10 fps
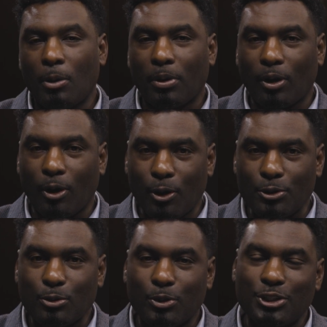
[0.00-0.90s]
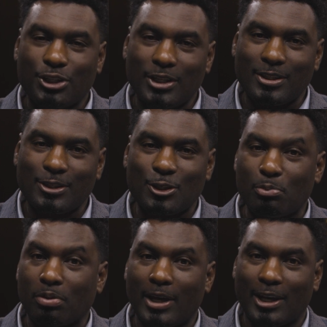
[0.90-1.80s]
but also what Jesus is
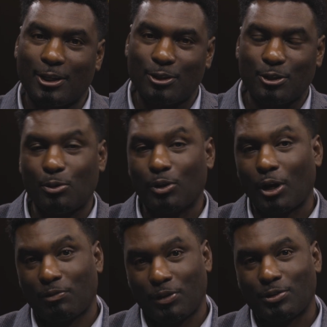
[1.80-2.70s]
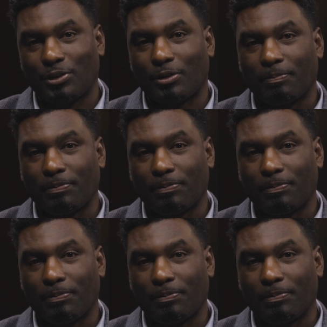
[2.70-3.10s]
planning to do in our future.